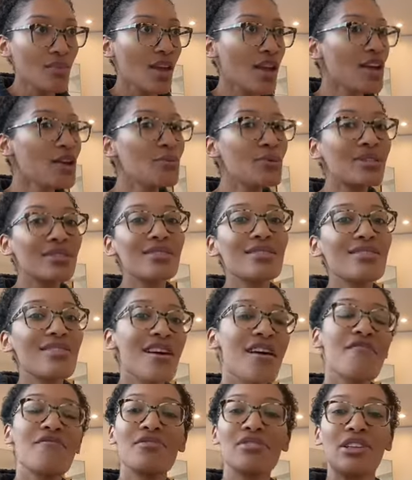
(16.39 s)
it was
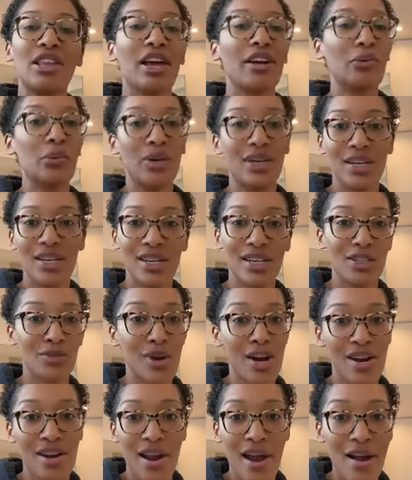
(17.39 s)
never like what it is
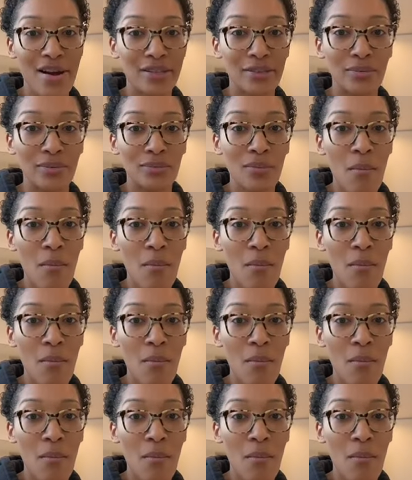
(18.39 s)
right now.